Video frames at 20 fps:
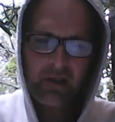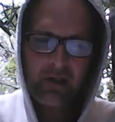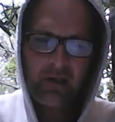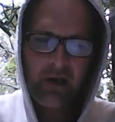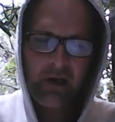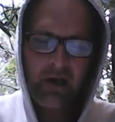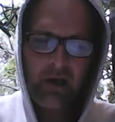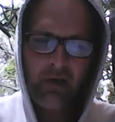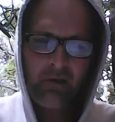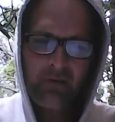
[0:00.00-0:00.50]

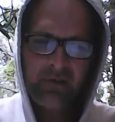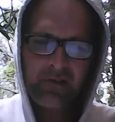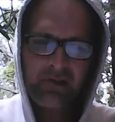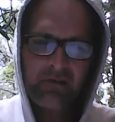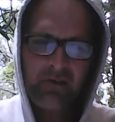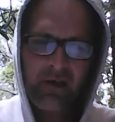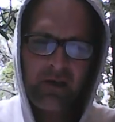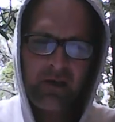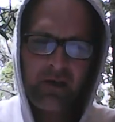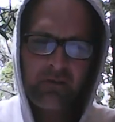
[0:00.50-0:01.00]
I always
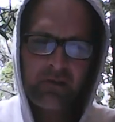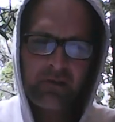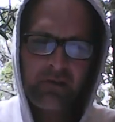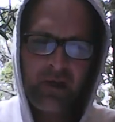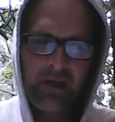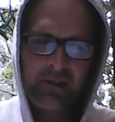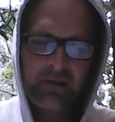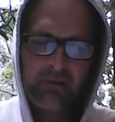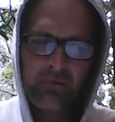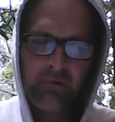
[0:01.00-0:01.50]
thought I would
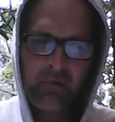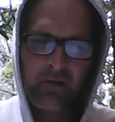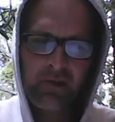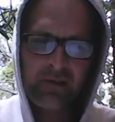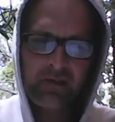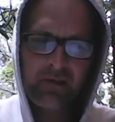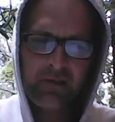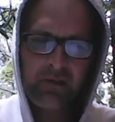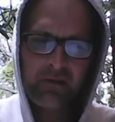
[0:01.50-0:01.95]
like to work as a